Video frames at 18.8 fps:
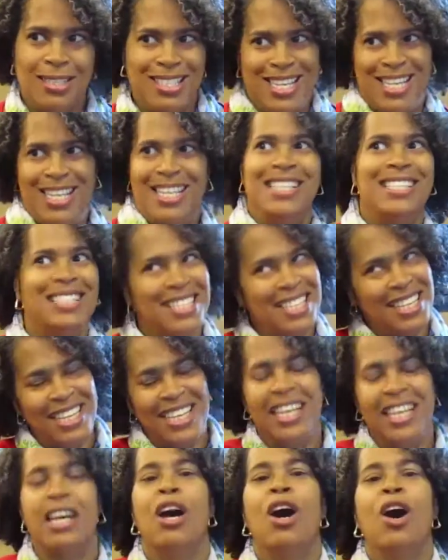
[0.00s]
ding,
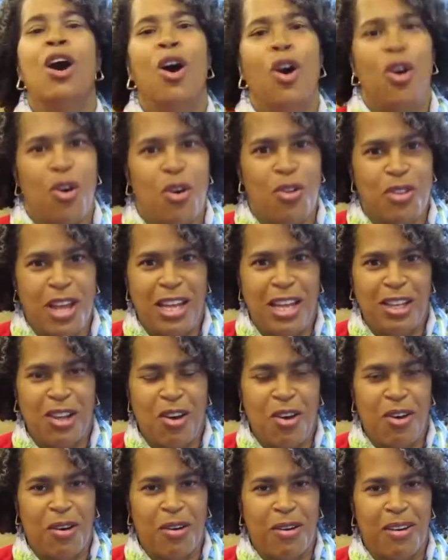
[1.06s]
ding all night
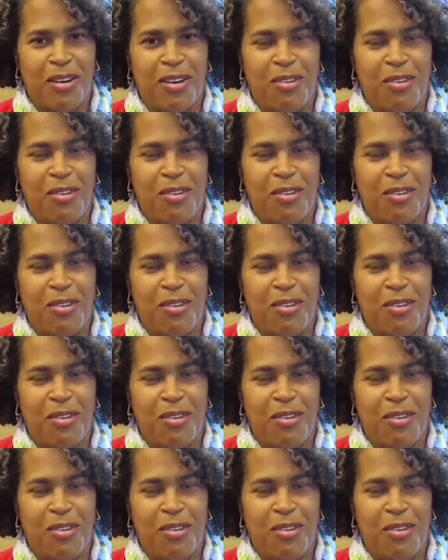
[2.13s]
long.